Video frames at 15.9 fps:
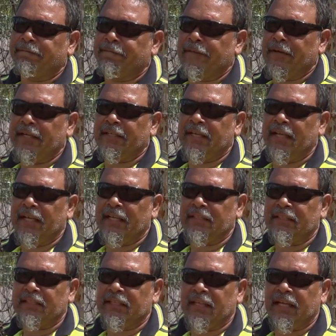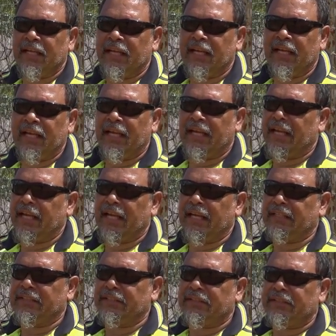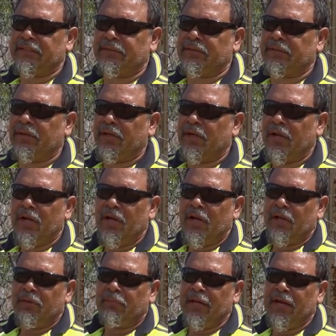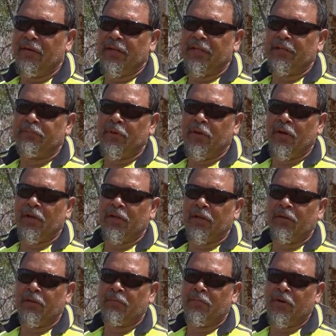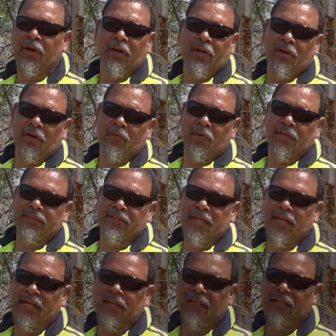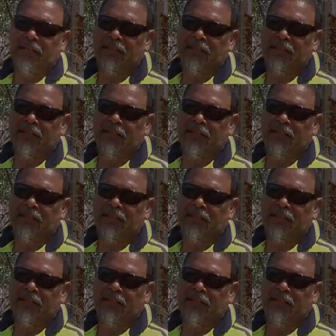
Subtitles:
front deck, its bearing is burning on one side.